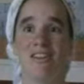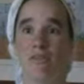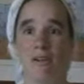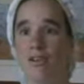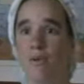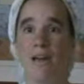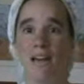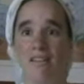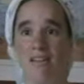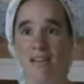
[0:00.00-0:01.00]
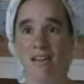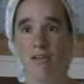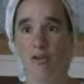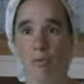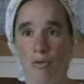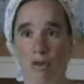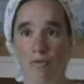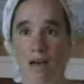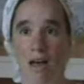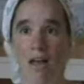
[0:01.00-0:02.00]
stories to our kids on the living room
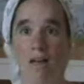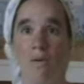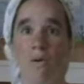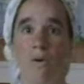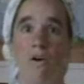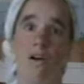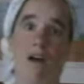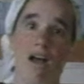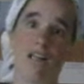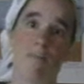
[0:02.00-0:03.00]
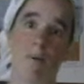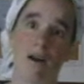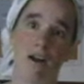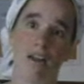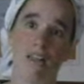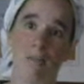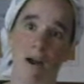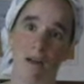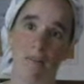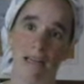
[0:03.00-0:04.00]
sofa, or on the
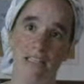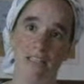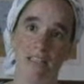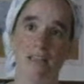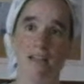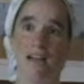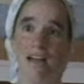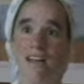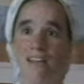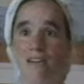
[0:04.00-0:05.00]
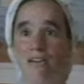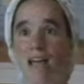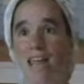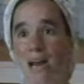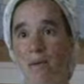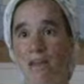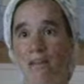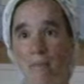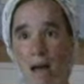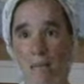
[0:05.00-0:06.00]
park bench, hanging out with
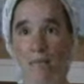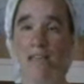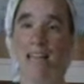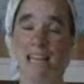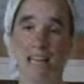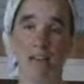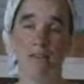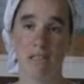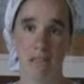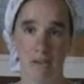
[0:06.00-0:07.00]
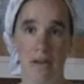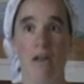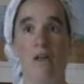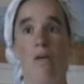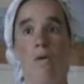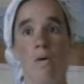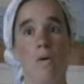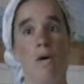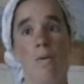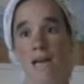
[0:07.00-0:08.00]
other moms and taking care of our children, or
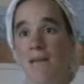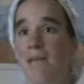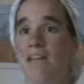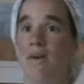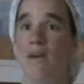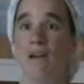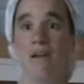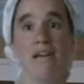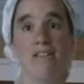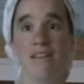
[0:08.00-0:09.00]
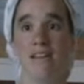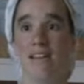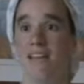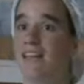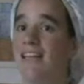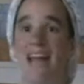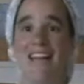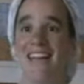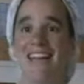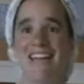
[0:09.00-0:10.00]
we're going to be, in our kitchen,
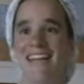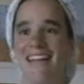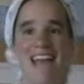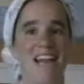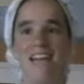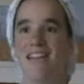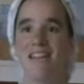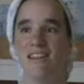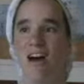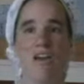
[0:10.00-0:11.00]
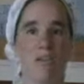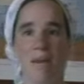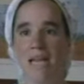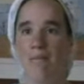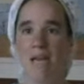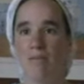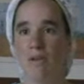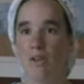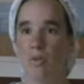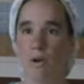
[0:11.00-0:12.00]
getting all the many, many
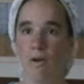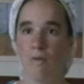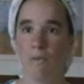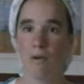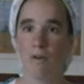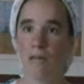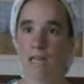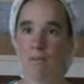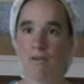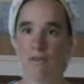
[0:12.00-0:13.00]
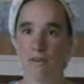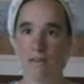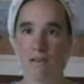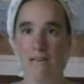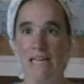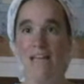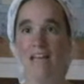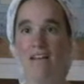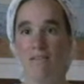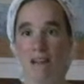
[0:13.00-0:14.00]
meals we're responsible for serving
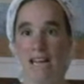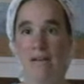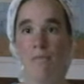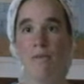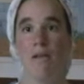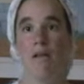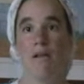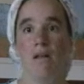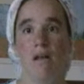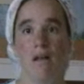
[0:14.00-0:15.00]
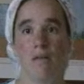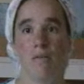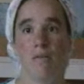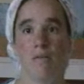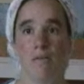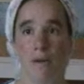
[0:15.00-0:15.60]
ready. I